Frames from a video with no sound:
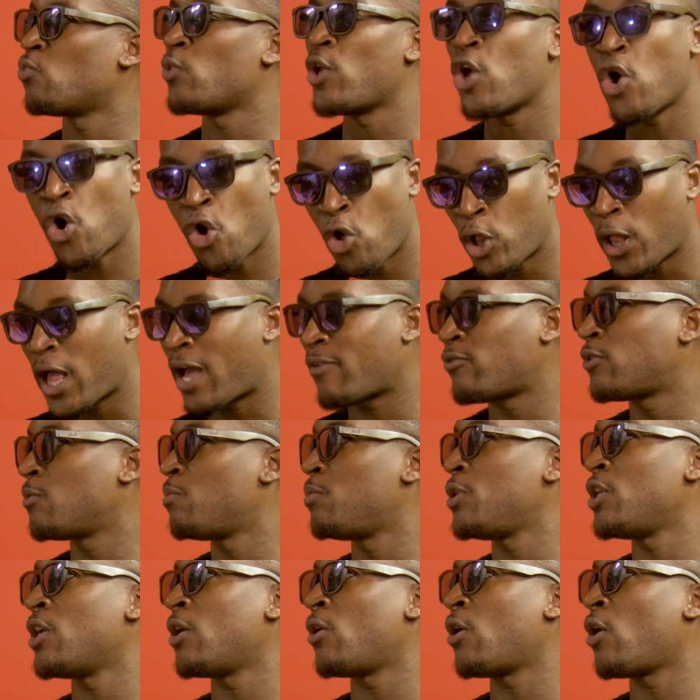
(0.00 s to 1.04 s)
We all have to
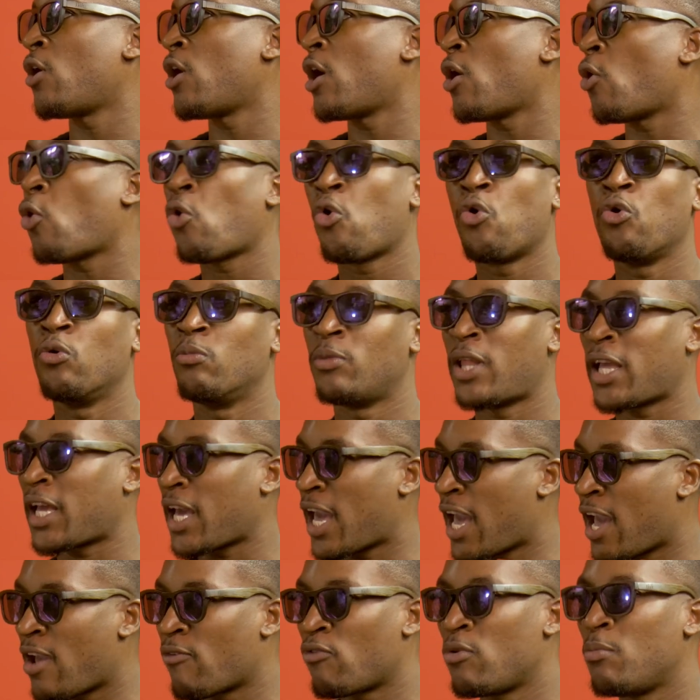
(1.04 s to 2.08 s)
be at home, like
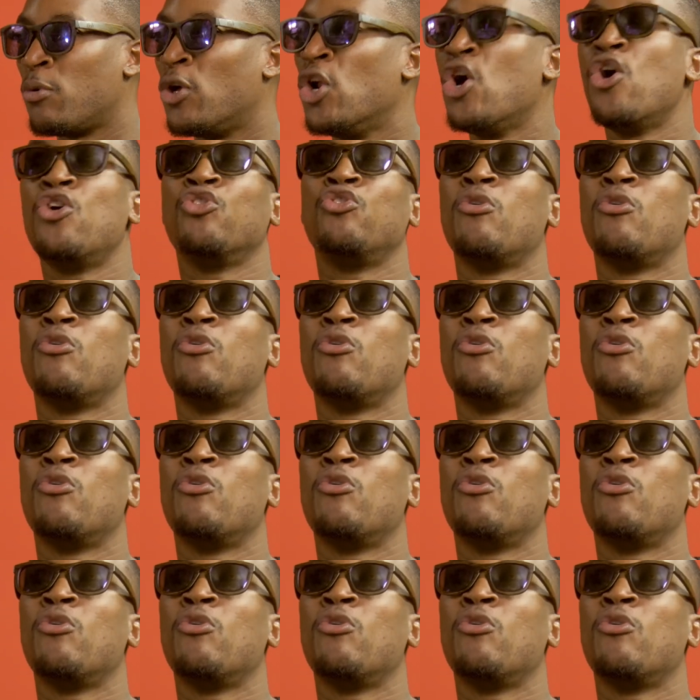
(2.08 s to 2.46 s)
everybody,